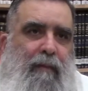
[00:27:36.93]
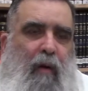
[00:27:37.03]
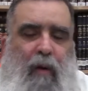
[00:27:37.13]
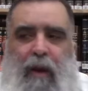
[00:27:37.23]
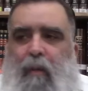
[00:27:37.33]

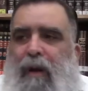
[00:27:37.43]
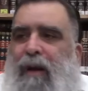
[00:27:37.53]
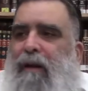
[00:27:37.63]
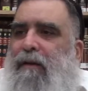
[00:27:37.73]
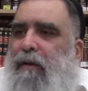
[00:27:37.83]
Only when
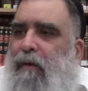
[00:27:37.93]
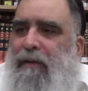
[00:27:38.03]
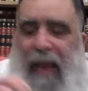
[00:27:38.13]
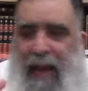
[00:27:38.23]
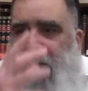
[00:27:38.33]
you
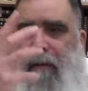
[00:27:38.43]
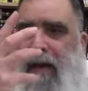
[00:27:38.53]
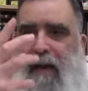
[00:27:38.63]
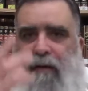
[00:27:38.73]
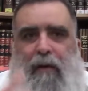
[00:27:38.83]
introduce any
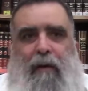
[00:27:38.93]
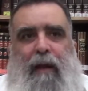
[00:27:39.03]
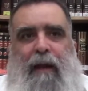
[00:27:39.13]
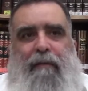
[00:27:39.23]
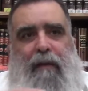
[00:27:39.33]
meaning to your
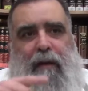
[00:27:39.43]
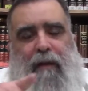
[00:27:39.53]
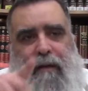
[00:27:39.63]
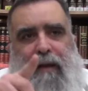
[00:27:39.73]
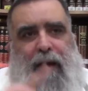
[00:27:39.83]
life,
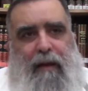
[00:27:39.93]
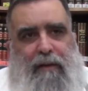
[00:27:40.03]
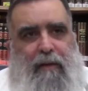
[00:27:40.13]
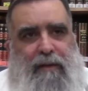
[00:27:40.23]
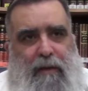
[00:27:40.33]
then
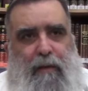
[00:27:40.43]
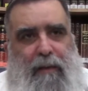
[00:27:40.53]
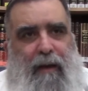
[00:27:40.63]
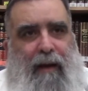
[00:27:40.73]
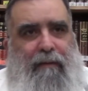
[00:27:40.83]
it's considered to
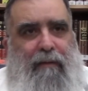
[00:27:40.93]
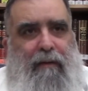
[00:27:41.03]
be life.